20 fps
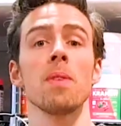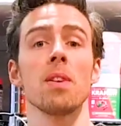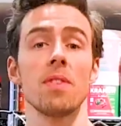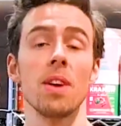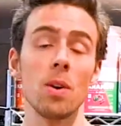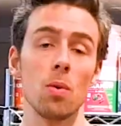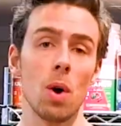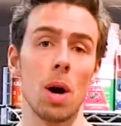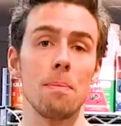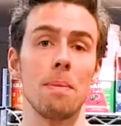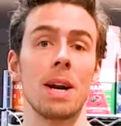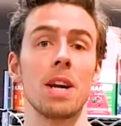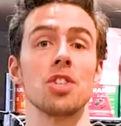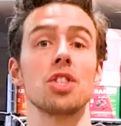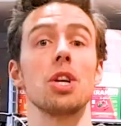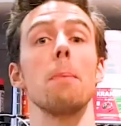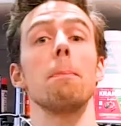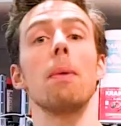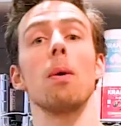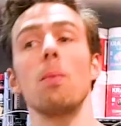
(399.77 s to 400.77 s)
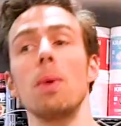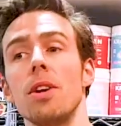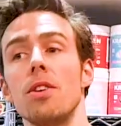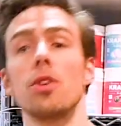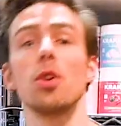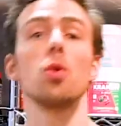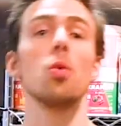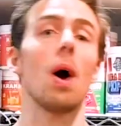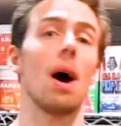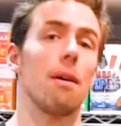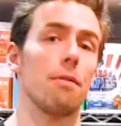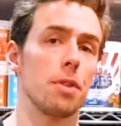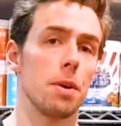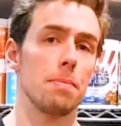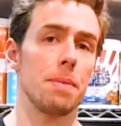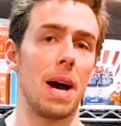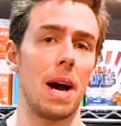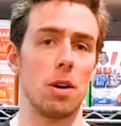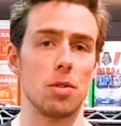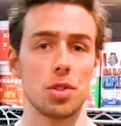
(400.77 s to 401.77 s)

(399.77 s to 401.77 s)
Didn't quite manage it, but we do have them now.